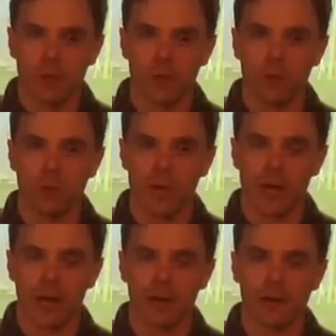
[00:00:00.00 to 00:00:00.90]
working
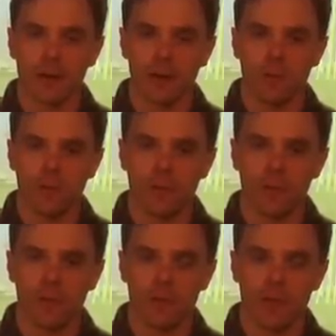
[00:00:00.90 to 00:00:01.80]
on one
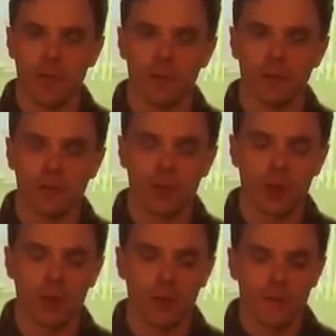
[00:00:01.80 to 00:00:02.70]
thing or the other.
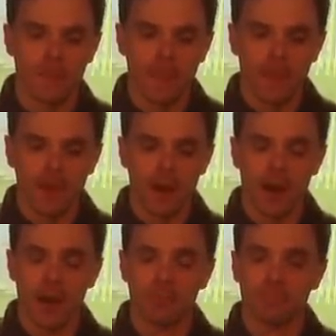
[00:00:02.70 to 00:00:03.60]
So
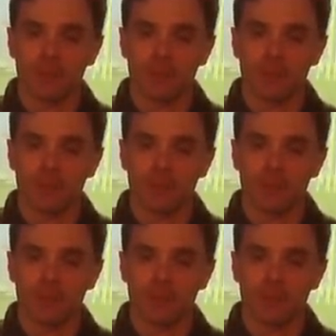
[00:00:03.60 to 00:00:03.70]
I